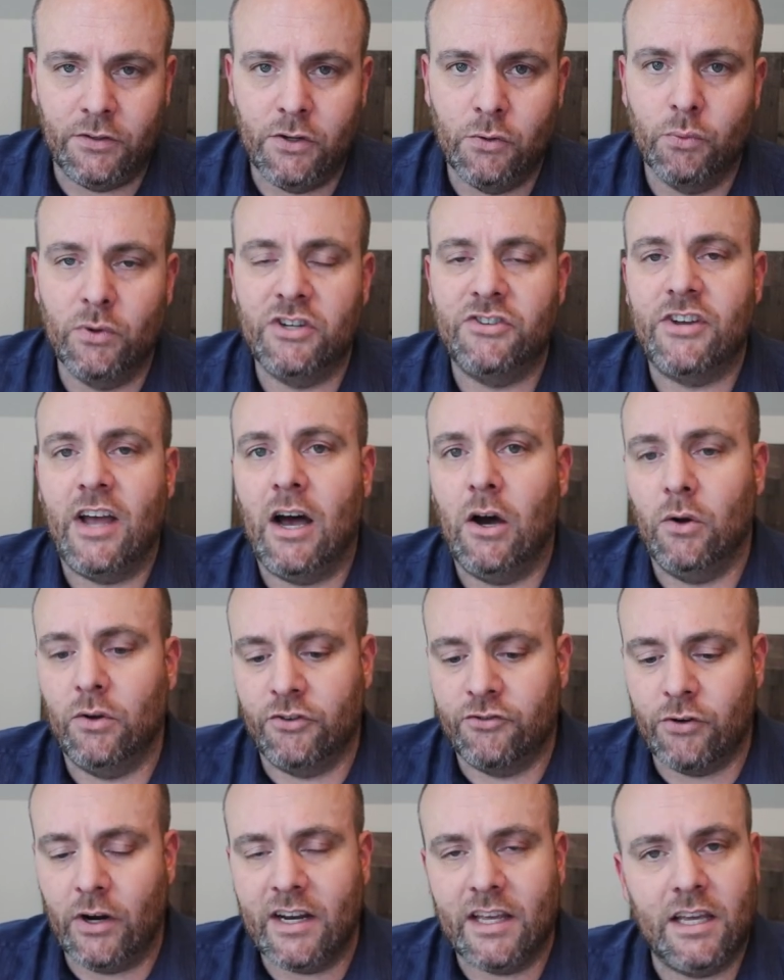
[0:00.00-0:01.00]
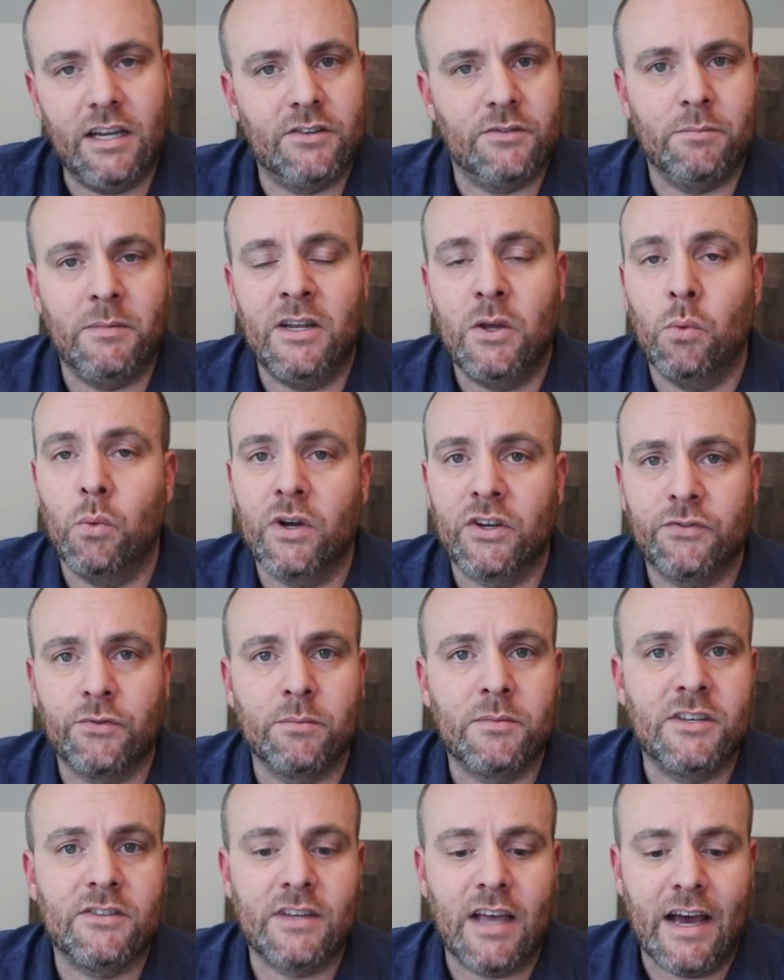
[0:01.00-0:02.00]
reach out, try to get as many wicks
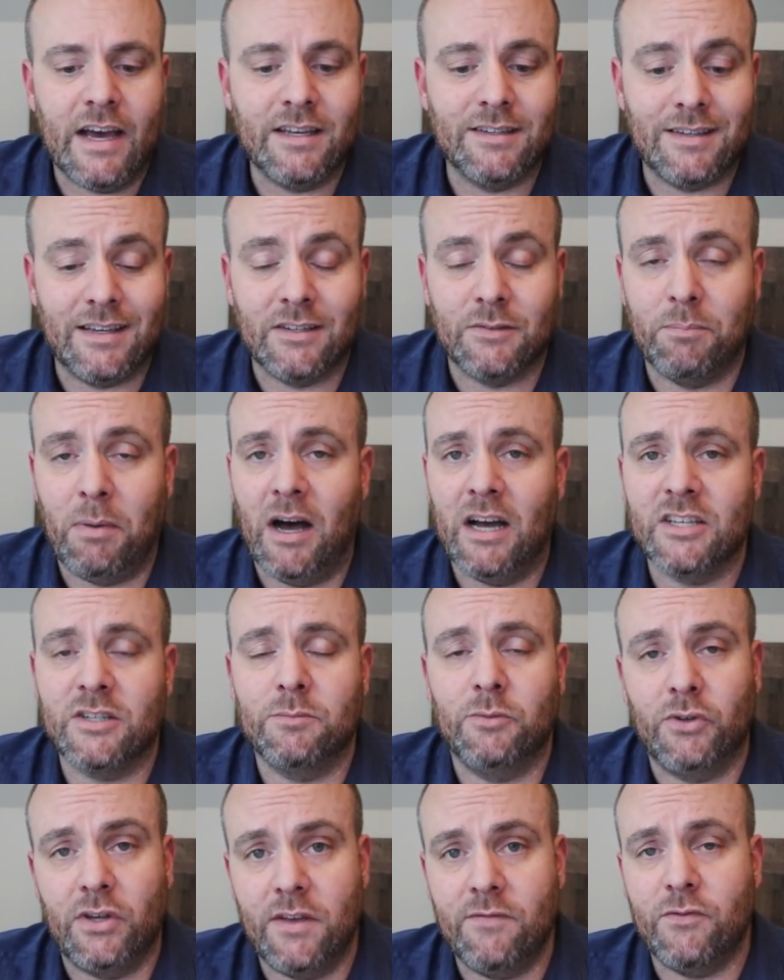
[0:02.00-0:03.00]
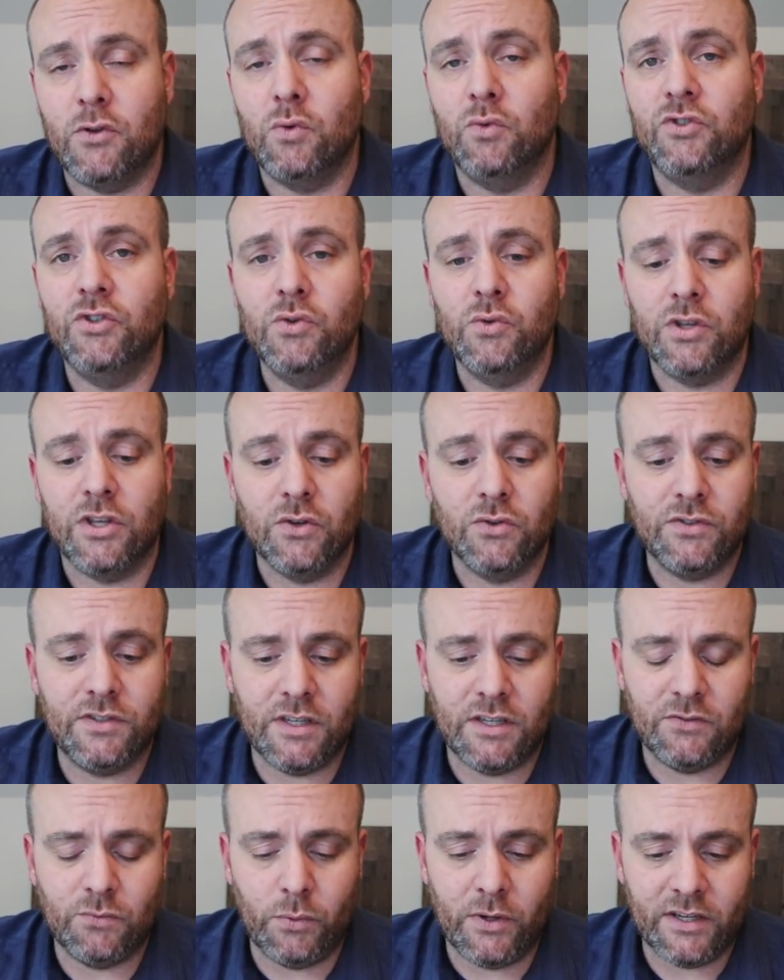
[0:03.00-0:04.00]
from these guys as possible if you do use
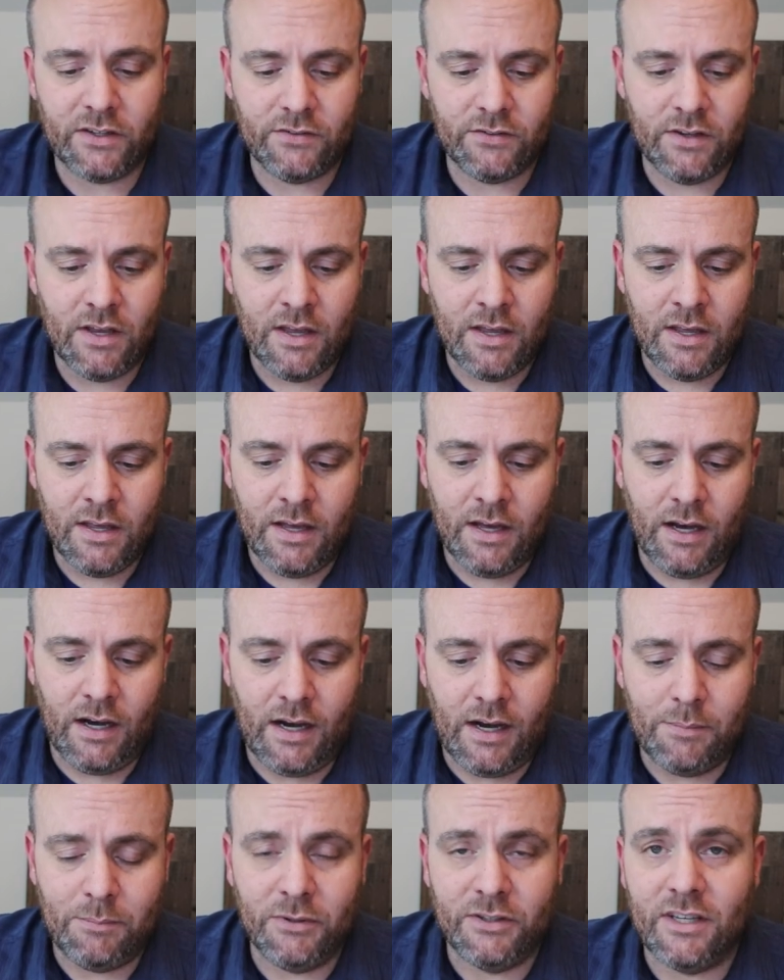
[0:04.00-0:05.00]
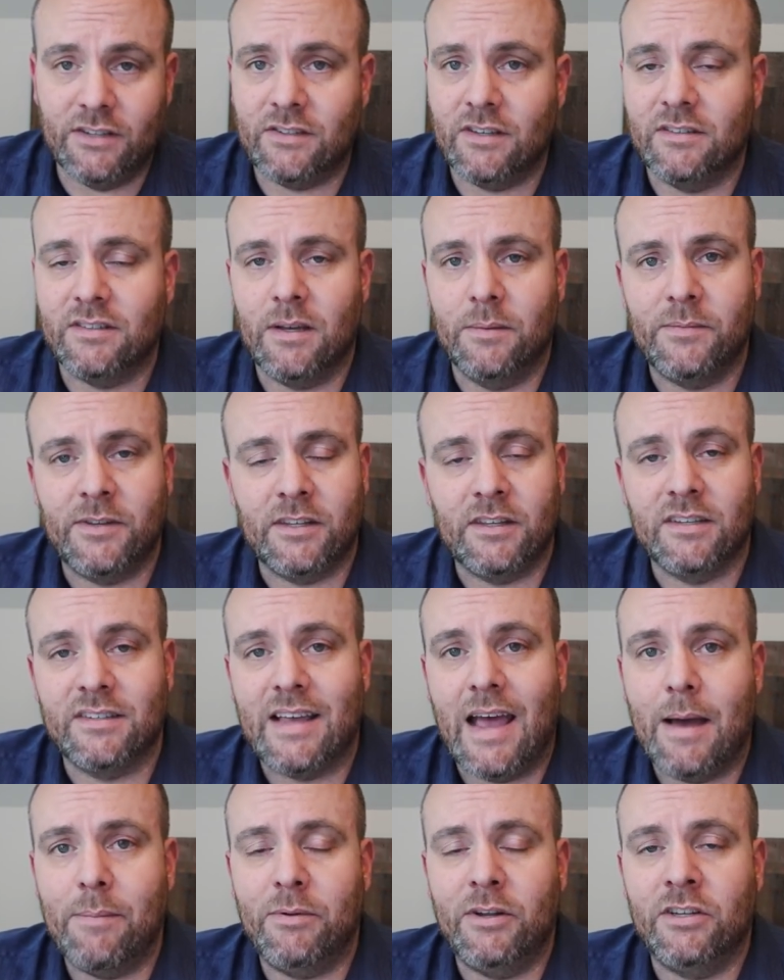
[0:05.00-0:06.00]
these wicks. But this is something that's
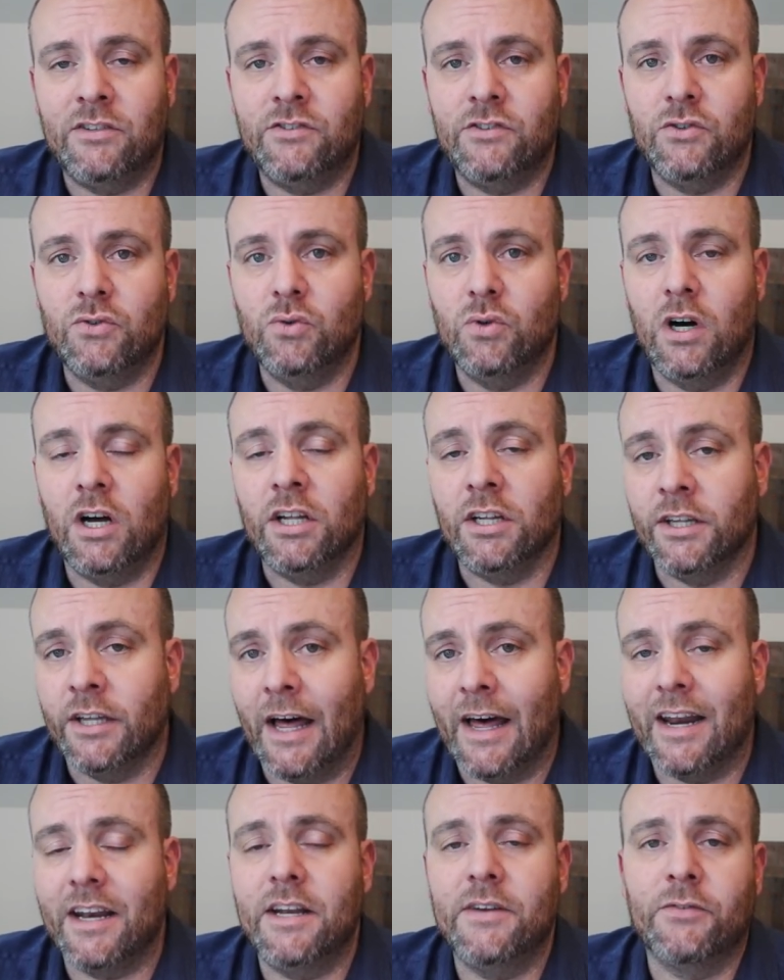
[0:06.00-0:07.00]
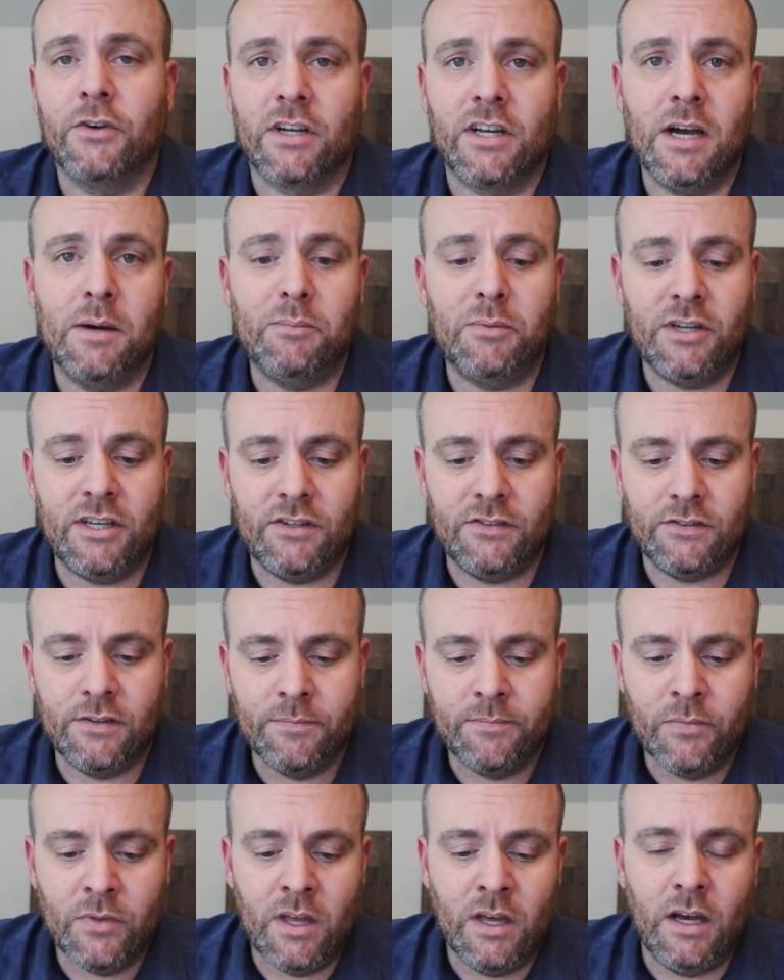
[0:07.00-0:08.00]
happening to a lot of different companies.
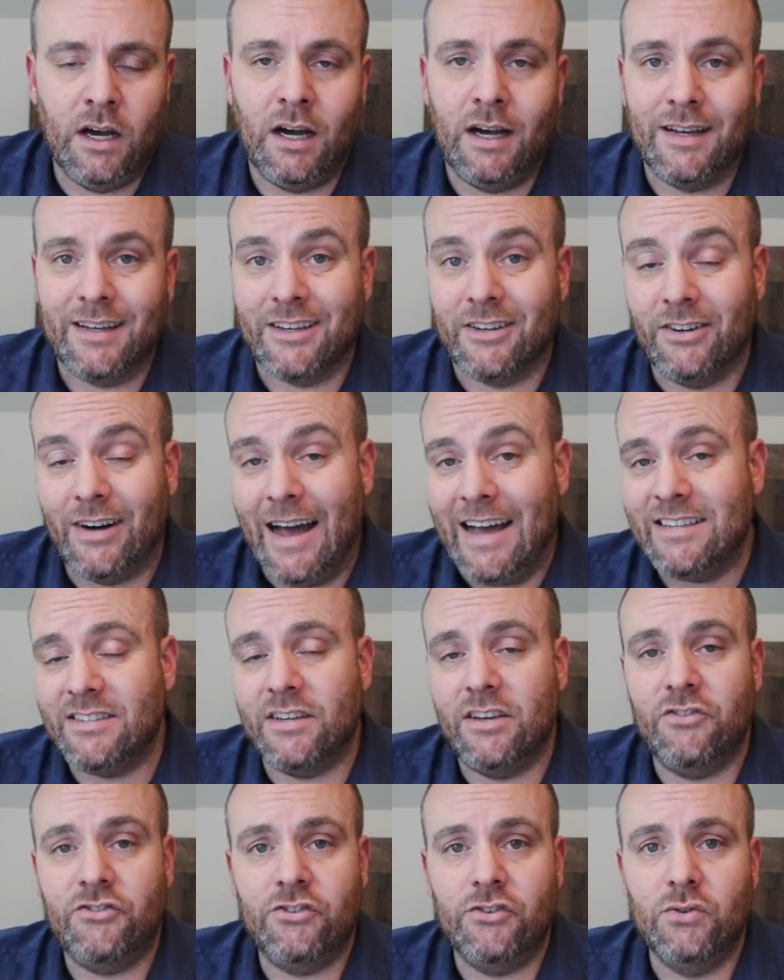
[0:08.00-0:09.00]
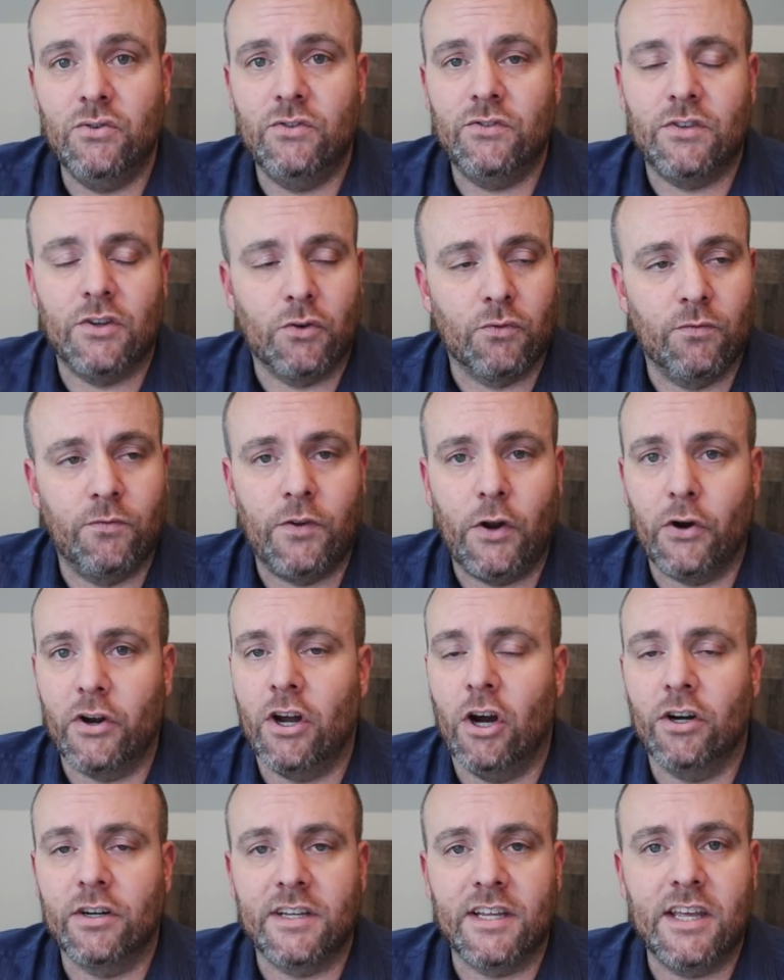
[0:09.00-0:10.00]
Glass issues, they're very
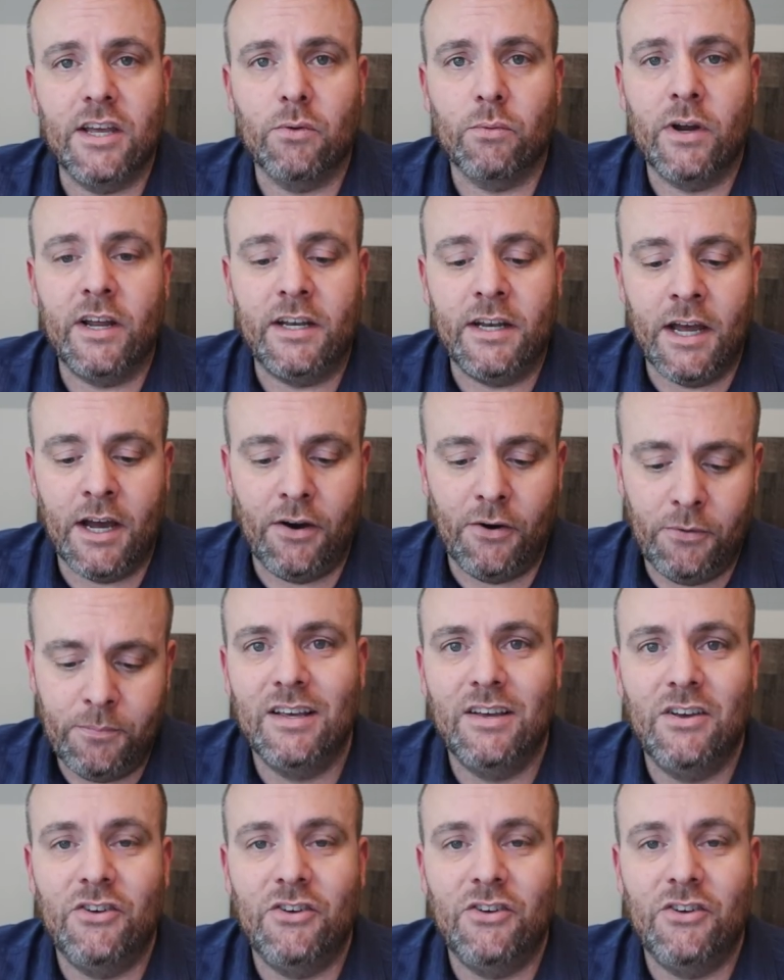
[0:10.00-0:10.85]
hard to get right now.